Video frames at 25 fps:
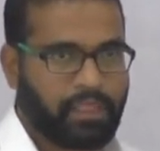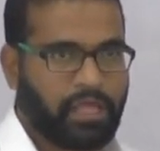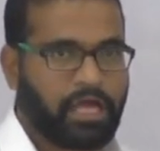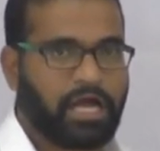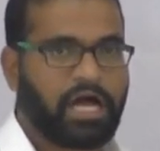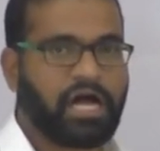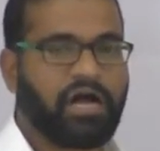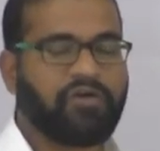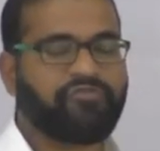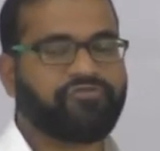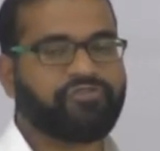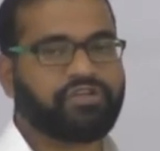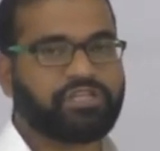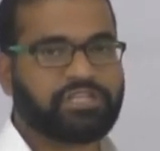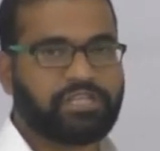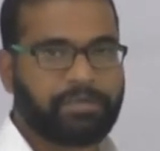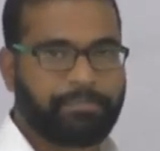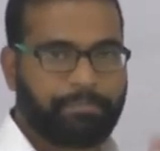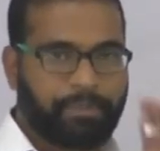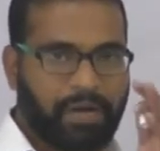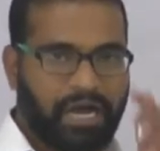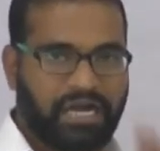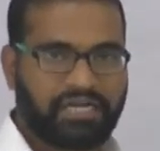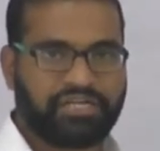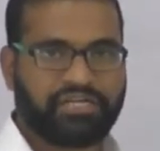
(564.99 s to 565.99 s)
after the
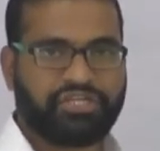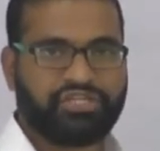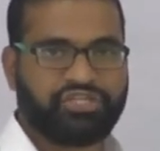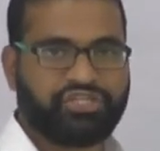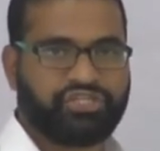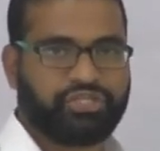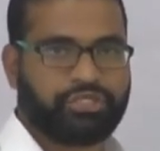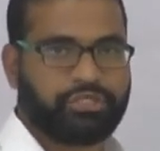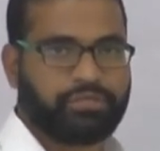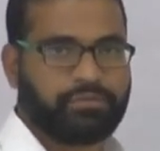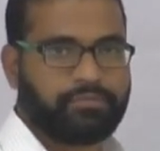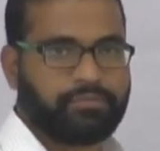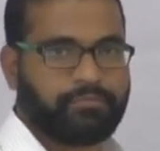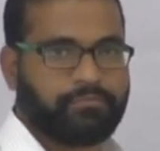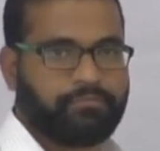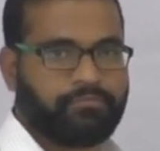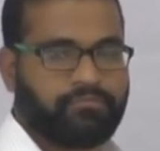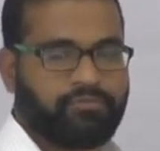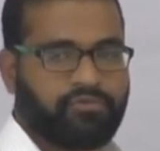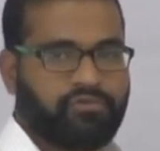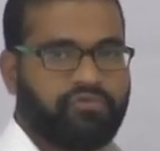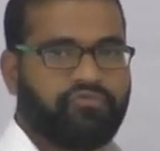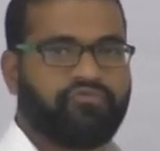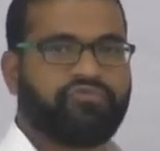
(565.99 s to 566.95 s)
partition,